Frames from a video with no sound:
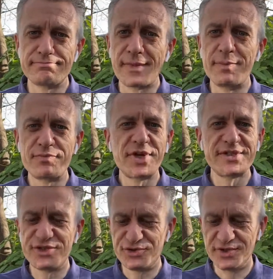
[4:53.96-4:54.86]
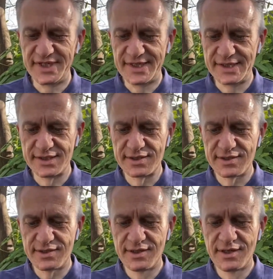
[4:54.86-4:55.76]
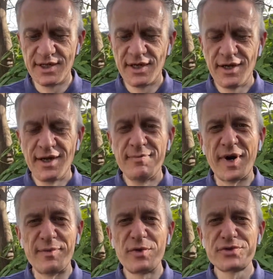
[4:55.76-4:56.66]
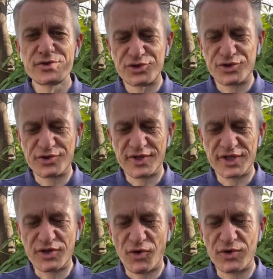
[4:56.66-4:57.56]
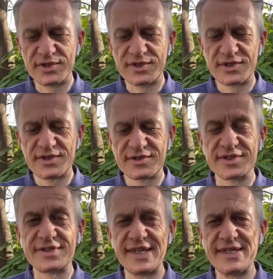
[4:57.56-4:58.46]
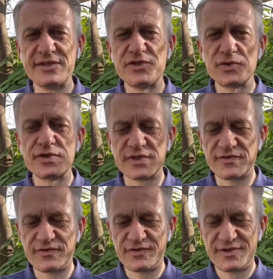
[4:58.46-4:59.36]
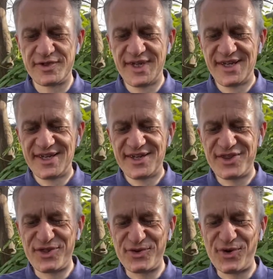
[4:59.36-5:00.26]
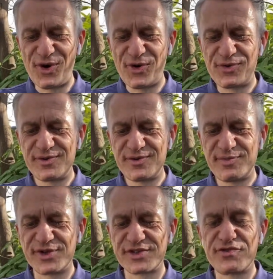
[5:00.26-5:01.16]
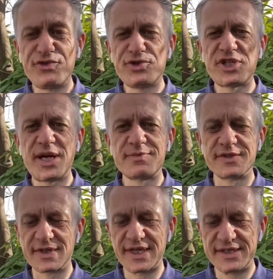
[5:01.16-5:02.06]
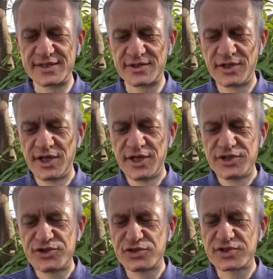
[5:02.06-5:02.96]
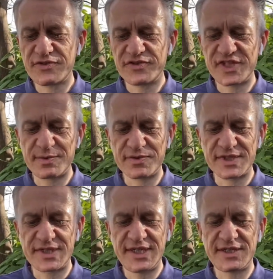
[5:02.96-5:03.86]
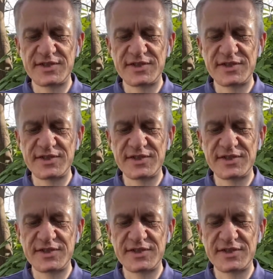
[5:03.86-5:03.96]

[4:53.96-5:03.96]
I'm pretty sure he did. But I'm also sure that God sustained Joseph through it all, because a few chapters later, Joseph is able to say to his